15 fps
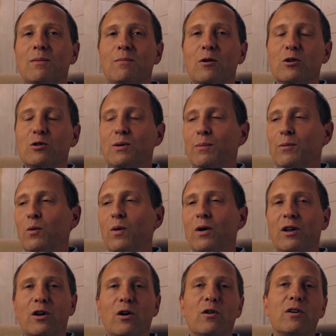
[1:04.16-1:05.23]
most people
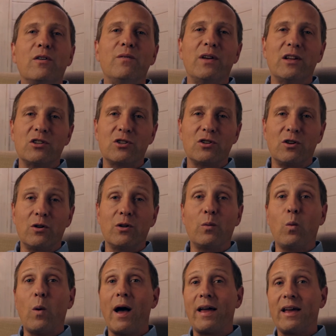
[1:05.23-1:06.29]
want to go conventional.
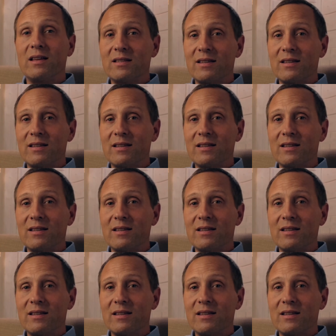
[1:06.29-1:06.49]
And why is